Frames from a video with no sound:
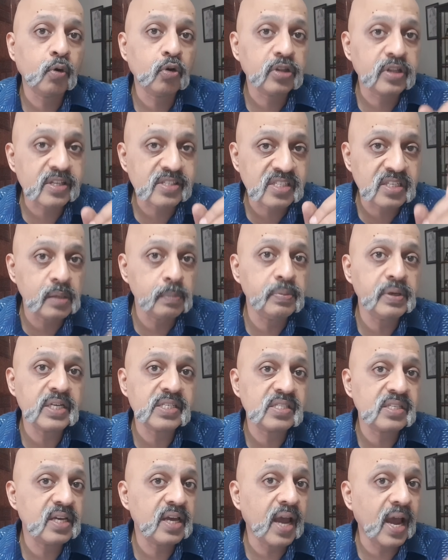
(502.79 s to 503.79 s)
both the
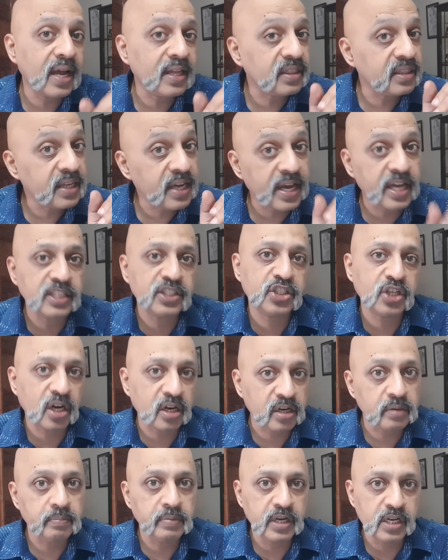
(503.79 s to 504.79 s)
CBSE and the
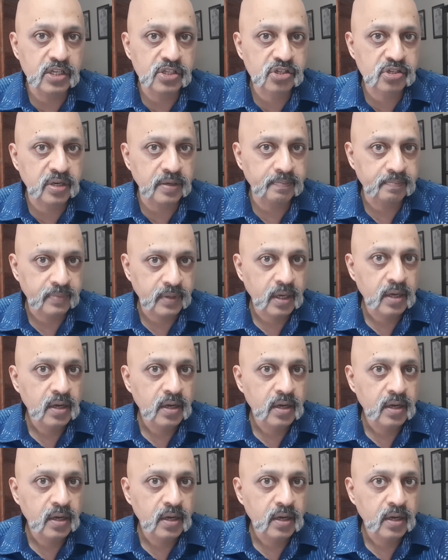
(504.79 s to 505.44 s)
HRD ministry.